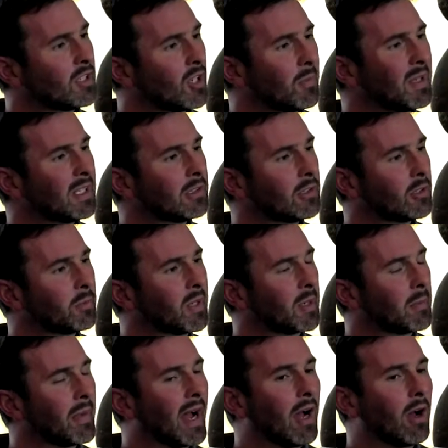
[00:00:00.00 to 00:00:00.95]
Tell me a little bit
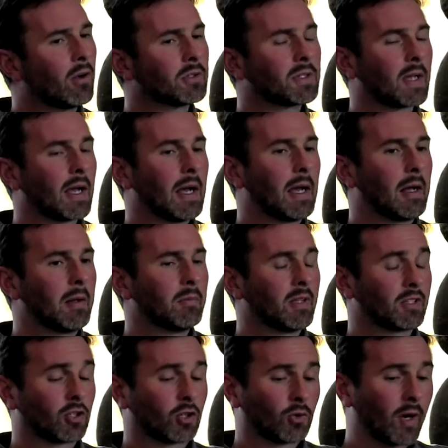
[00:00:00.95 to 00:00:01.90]
about,
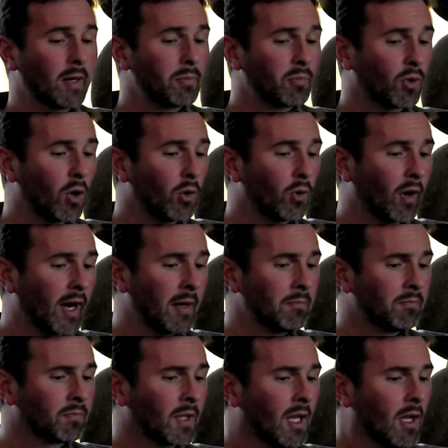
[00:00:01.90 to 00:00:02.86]
it's a great
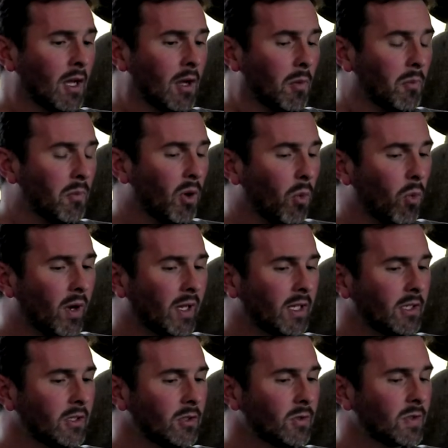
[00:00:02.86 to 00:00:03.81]
program, but what
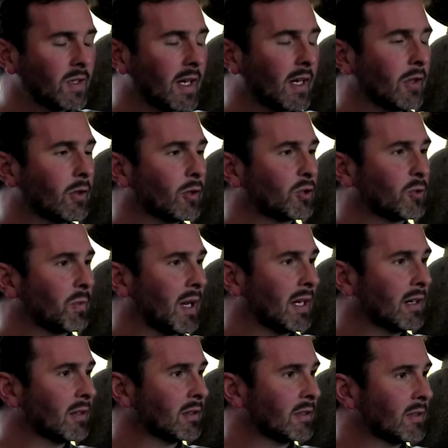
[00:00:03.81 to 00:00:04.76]
can you say to those
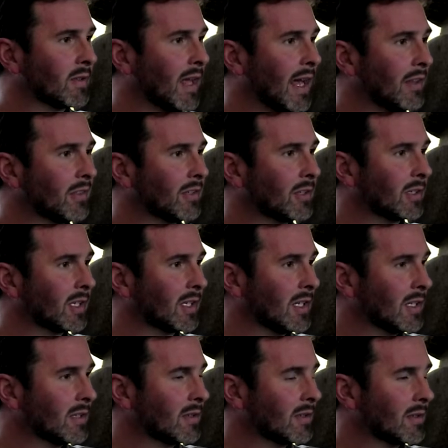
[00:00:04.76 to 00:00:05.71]
parents that their
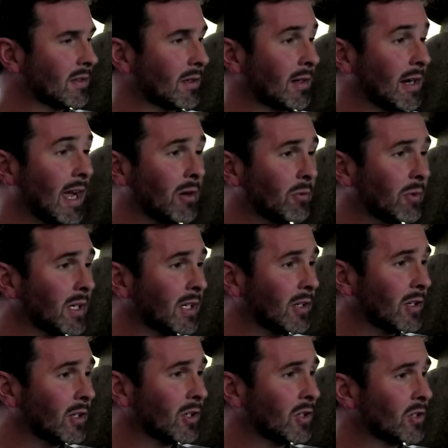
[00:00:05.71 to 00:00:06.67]
kids, they're not
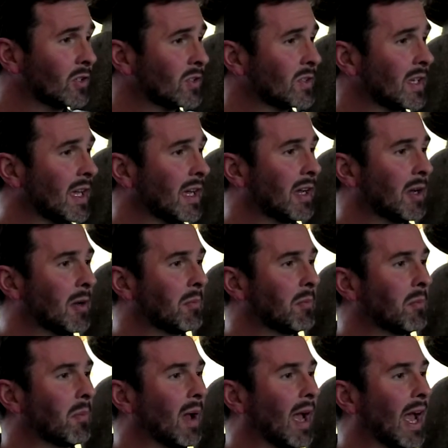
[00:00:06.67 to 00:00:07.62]
readers?
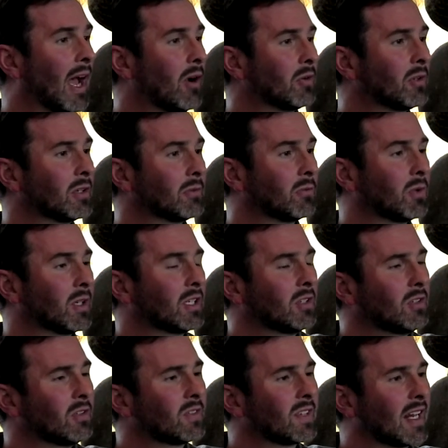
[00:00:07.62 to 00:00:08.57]
What
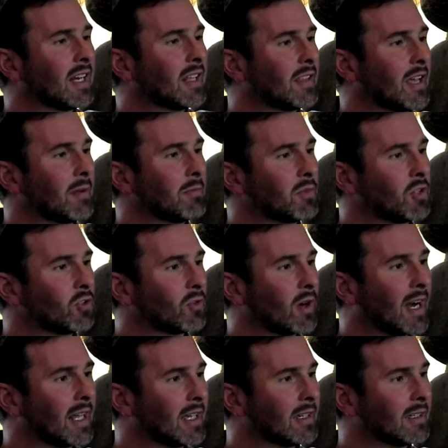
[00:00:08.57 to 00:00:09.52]
can you say to them to
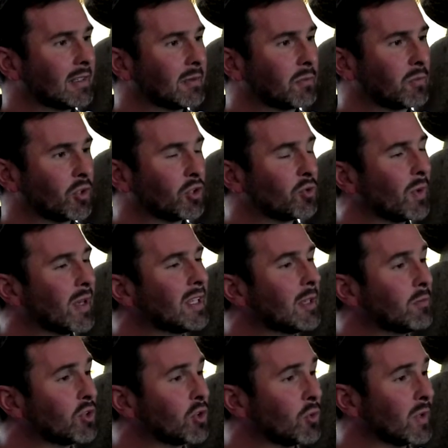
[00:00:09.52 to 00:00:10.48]
try to persuade
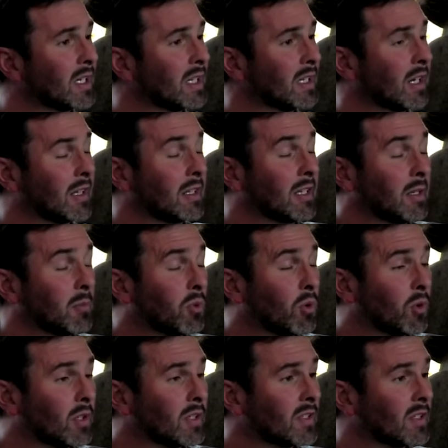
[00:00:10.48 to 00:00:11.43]
them to read and the
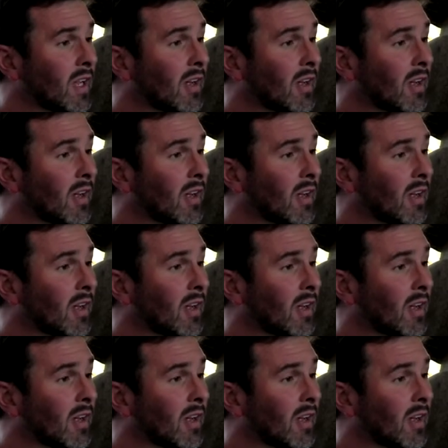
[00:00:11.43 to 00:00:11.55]
importance